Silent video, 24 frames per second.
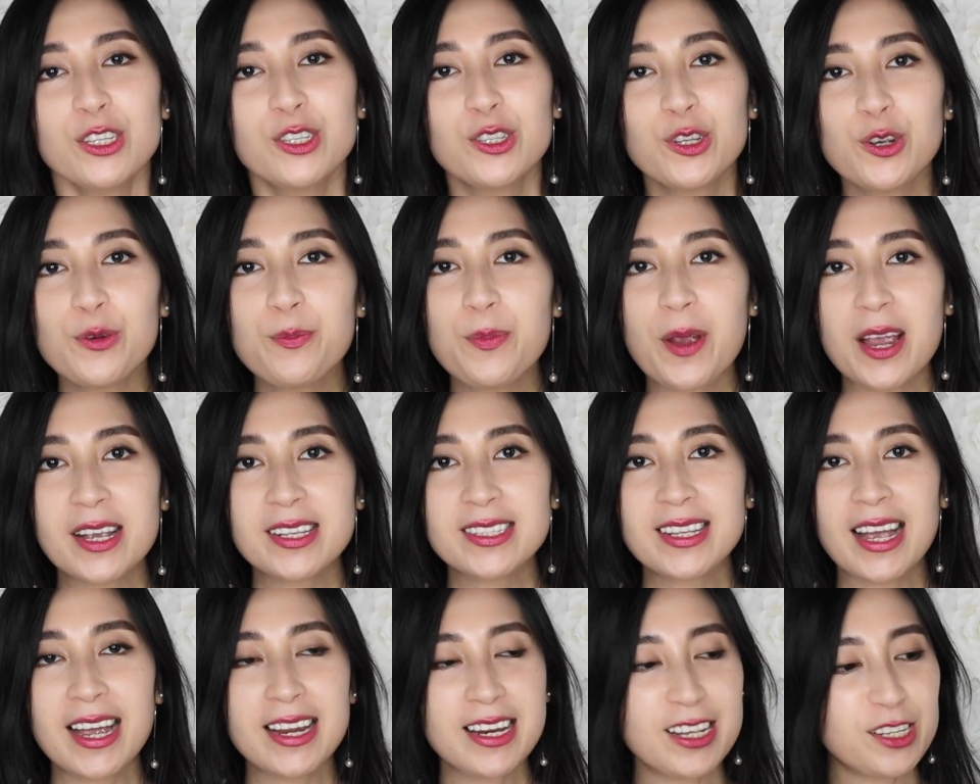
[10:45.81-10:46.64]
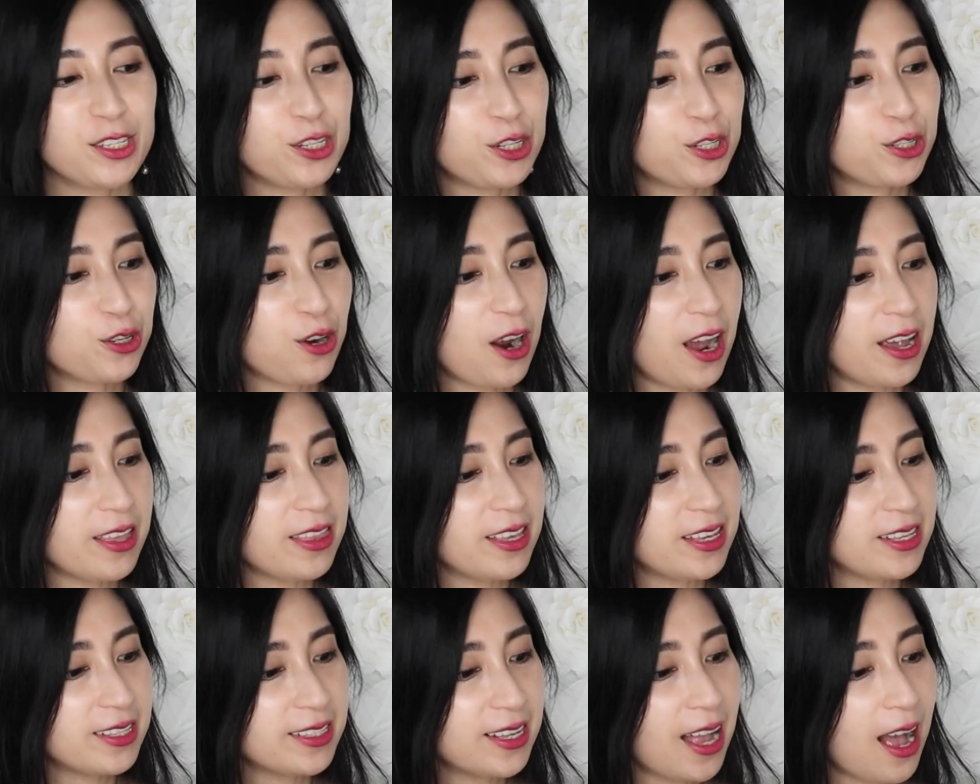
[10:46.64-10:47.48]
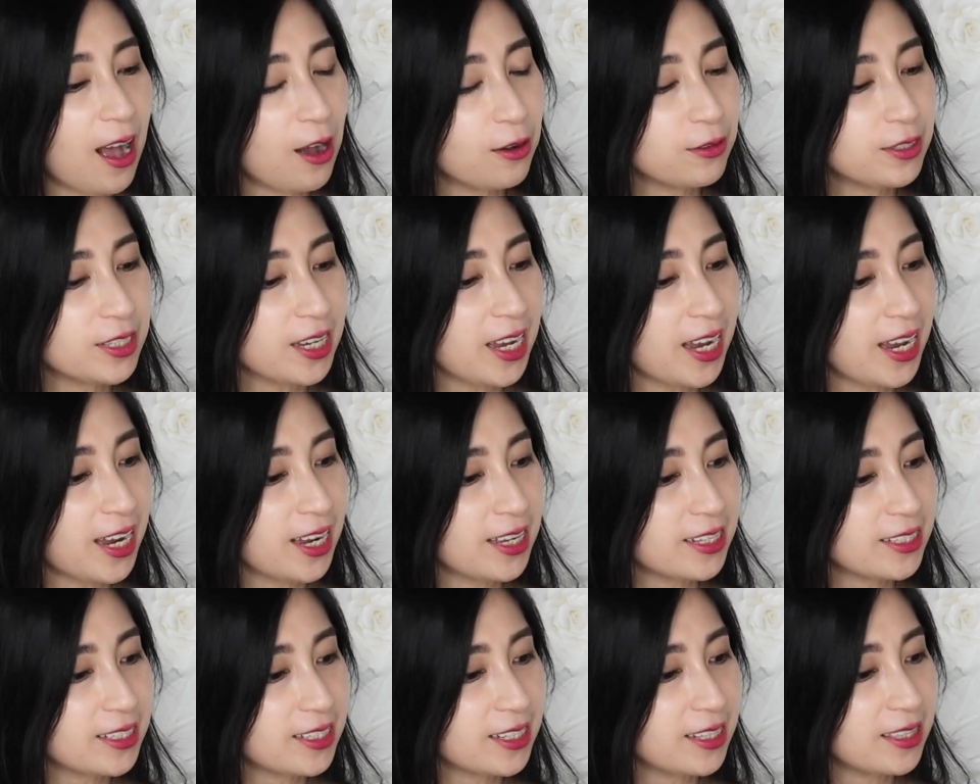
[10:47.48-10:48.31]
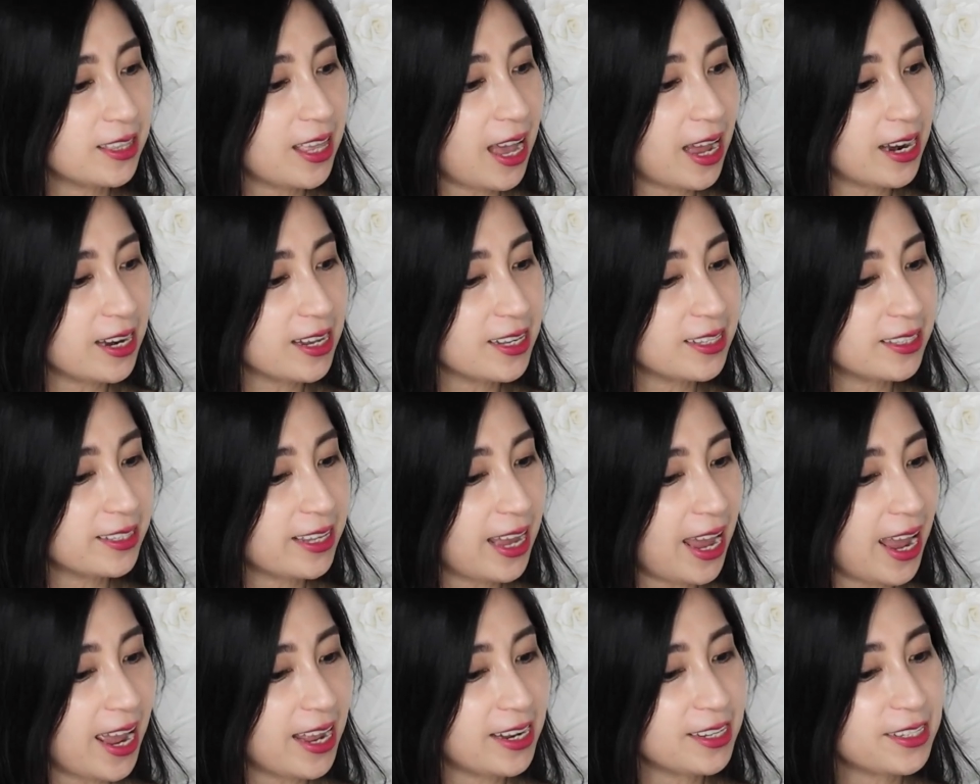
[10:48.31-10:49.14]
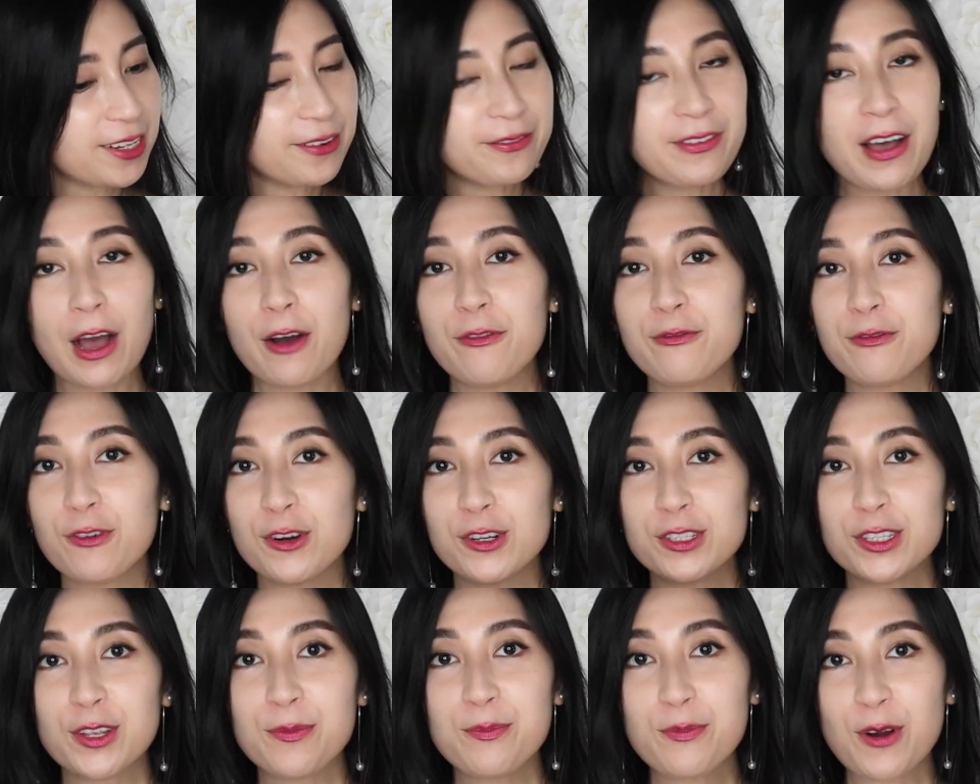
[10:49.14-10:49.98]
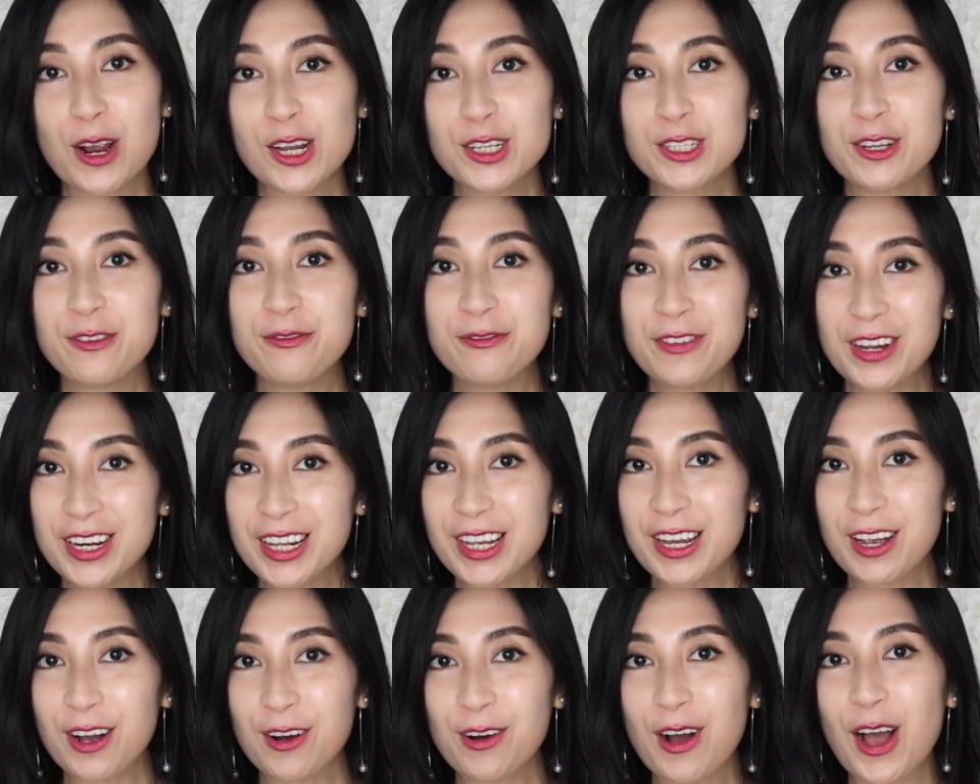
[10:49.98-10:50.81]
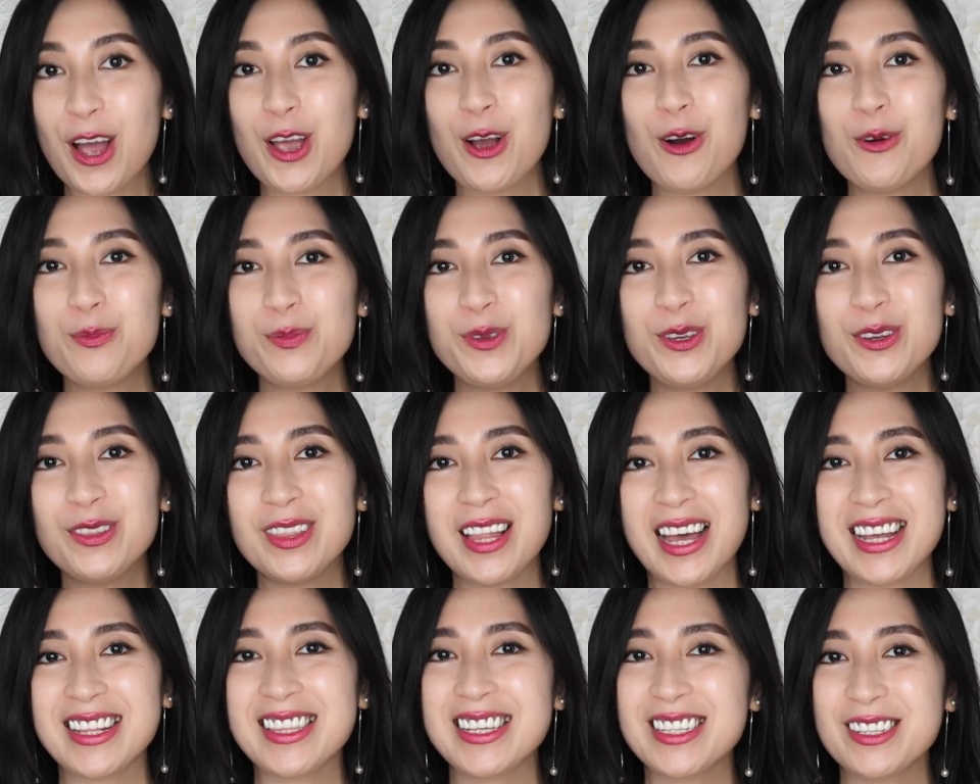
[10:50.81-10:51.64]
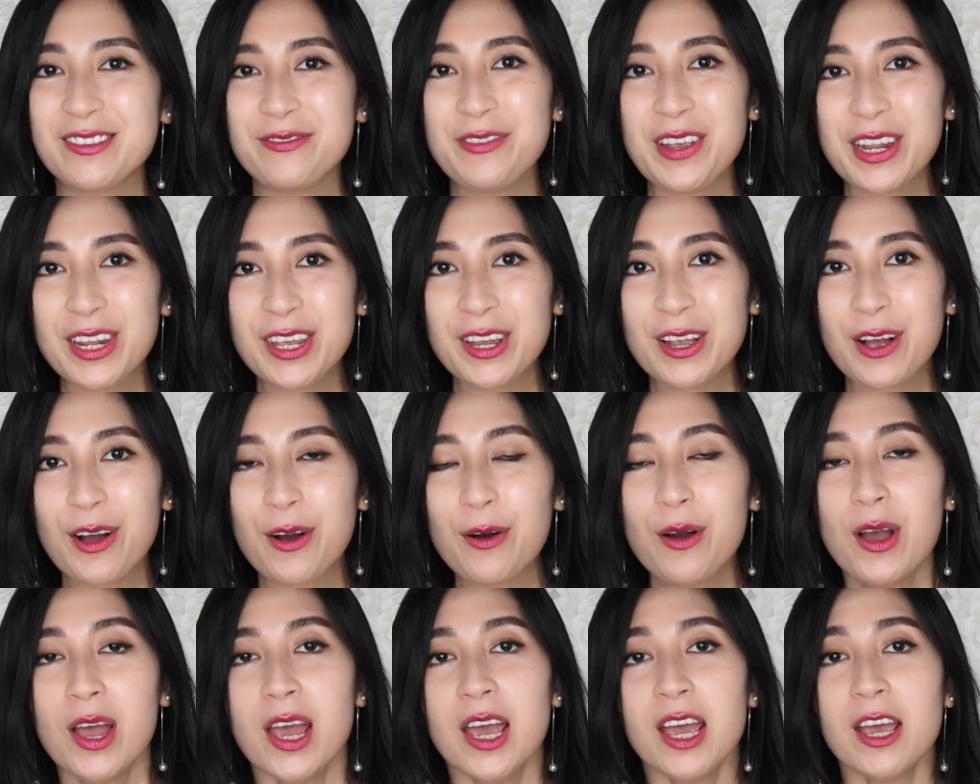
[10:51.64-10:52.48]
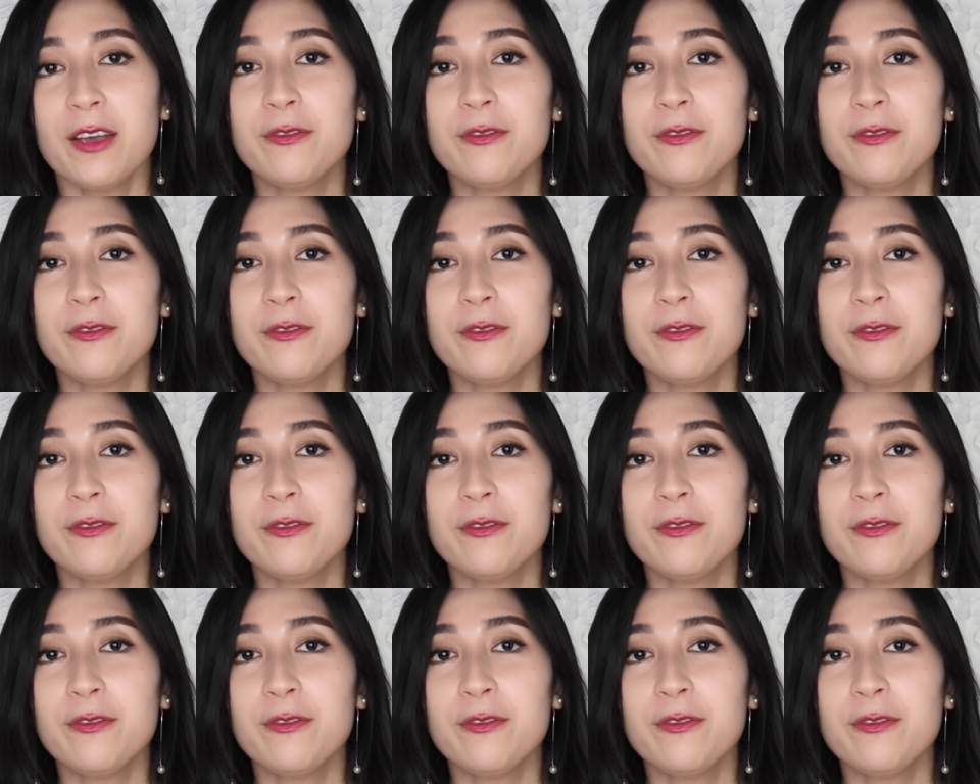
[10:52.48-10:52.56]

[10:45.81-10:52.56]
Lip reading: Super excited to try these out, and that is the end of our first impression video. I hope you like this video.